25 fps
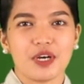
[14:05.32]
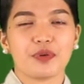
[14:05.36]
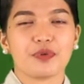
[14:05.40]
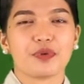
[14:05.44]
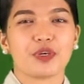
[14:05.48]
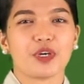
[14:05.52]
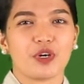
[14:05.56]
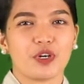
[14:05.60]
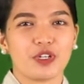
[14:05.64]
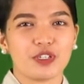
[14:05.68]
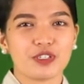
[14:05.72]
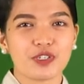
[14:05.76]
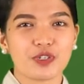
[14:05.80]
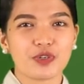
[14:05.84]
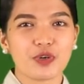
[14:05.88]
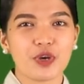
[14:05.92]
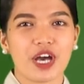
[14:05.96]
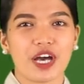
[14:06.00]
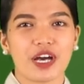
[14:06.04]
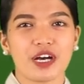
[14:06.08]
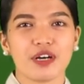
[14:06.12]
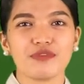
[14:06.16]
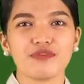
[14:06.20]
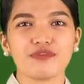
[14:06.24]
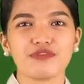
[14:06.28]
We also
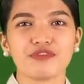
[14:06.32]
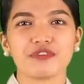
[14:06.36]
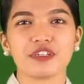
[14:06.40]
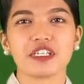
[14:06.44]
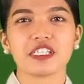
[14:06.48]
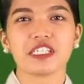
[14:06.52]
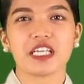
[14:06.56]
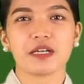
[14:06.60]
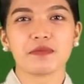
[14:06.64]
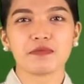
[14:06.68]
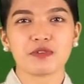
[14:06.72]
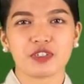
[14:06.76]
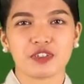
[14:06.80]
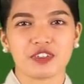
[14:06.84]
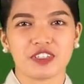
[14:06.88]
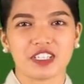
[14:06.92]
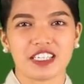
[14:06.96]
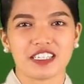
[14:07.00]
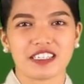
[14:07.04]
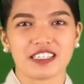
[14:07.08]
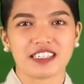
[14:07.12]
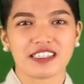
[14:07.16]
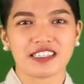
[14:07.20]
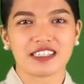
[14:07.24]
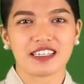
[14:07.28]
have
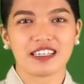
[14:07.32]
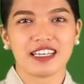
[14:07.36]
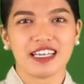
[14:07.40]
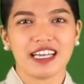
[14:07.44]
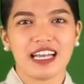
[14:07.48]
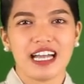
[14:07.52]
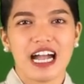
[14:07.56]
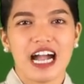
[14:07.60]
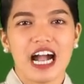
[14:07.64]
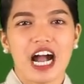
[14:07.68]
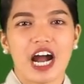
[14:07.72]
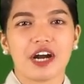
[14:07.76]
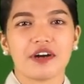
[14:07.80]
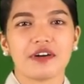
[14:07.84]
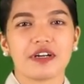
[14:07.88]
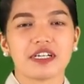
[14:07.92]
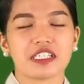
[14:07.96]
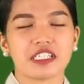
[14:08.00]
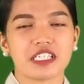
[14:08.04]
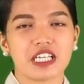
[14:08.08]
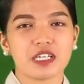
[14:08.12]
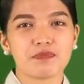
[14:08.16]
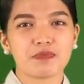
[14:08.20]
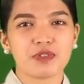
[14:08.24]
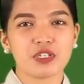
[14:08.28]
receptionist. A
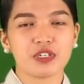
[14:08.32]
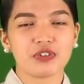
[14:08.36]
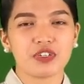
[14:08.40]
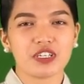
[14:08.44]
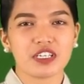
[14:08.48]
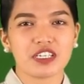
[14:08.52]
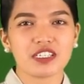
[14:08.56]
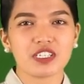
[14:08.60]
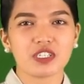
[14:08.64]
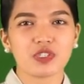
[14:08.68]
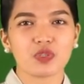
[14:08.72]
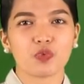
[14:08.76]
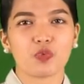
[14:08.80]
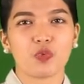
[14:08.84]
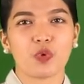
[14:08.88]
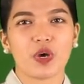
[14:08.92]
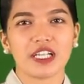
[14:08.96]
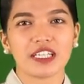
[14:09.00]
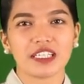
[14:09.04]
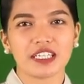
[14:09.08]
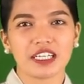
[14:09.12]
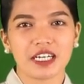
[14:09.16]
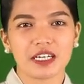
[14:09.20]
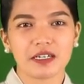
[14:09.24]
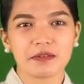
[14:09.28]
receptionist
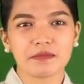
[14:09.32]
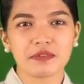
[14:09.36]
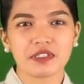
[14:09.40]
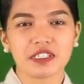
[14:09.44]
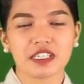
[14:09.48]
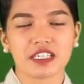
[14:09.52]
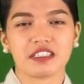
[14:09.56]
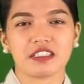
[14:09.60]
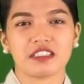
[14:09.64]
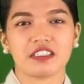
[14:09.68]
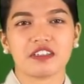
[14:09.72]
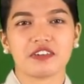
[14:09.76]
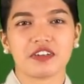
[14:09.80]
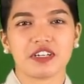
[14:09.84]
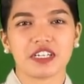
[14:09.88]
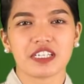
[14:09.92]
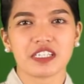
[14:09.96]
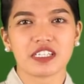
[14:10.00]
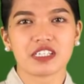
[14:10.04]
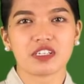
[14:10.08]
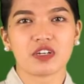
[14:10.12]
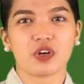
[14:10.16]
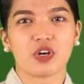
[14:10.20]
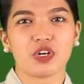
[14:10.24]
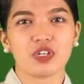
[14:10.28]
welcomes and
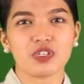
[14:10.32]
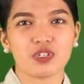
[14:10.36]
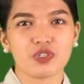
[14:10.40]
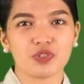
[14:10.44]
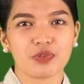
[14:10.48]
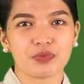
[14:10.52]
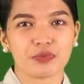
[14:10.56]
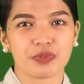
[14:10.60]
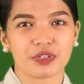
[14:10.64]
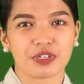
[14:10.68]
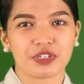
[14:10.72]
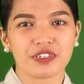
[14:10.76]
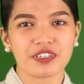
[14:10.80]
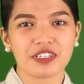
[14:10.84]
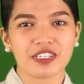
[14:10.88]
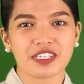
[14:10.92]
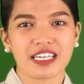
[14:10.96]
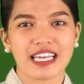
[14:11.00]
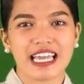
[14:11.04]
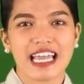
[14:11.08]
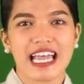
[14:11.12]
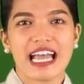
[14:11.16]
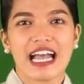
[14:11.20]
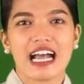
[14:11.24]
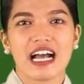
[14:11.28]
greets customers
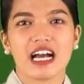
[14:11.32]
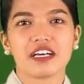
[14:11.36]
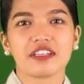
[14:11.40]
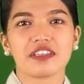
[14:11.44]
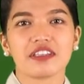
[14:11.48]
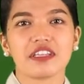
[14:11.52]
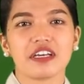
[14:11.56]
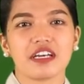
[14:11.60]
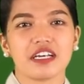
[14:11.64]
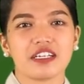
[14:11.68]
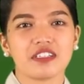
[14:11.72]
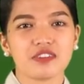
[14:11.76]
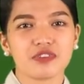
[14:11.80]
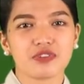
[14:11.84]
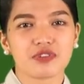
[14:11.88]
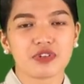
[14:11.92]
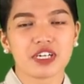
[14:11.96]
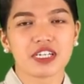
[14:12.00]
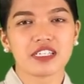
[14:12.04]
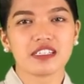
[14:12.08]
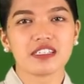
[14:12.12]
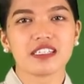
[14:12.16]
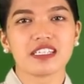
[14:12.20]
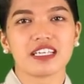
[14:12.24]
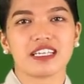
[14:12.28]
at the
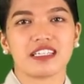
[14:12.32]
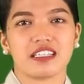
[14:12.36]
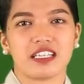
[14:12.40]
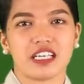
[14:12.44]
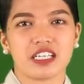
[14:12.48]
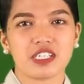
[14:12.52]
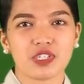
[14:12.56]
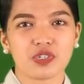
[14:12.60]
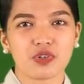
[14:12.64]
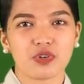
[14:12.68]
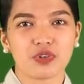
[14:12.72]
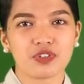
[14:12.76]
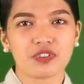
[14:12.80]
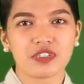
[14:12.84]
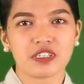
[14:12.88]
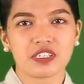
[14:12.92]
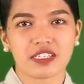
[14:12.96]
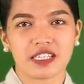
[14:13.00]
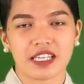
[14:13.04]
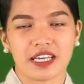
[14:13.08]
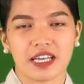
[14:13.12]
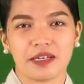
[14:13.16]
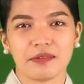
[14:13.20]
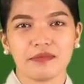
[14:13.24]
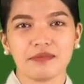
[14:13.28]
entrance and escorts
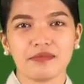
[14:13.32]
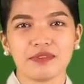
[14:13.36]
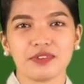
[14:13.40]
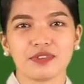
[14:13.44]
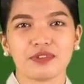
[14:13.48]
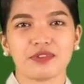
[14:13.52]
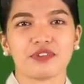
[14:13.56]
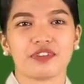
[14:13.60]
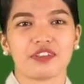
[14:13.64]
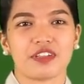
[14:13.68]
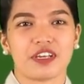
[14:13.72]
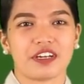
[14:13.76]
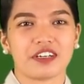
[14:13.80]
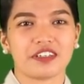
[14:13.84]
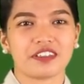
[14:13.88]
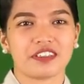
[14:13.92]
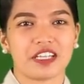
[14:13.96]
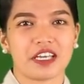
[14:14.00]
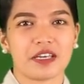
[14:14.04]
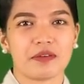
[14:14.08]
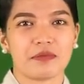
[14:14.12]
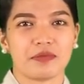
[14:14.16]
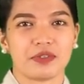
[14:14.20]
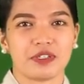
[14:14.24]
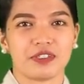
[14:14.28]
them to their
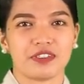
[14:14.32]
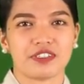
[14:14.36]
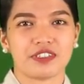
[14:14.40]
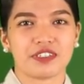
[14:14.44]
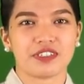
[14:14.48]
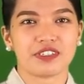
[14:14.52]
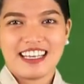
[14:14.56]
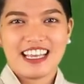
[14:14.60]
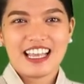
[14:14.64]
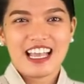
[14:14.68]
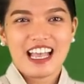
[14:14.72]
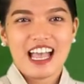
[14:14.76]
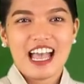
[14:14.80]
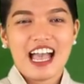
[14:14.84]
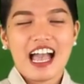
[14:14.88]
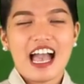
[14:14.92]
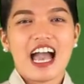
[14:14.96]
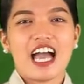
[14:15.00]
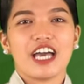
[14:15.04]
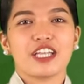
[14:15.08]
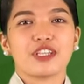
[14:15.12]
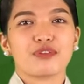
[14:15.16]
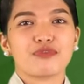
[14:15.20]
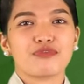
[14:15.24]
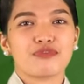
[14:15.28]
tables.
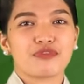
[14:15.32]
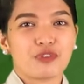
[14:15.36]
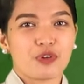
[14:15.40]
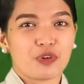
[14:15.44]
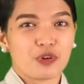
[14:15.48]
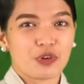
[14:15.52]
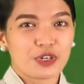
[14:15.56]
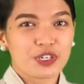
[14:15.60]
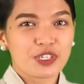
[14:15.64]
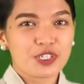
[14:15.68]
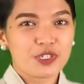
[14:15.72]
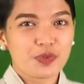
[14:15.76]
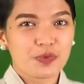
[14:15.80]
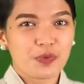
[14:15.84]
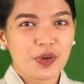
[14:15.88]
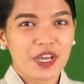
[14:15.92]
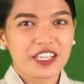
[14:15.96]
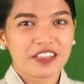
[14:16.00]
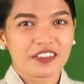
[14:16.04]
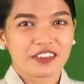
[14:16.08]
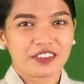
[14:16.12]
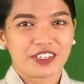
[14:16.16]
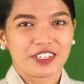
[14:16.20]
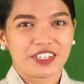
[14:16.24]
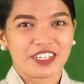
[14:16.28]
And of course,
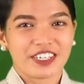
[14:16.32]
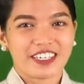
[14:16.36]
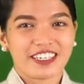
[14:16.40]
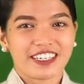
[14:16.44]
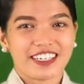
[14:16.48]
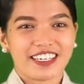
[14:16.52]
waiter.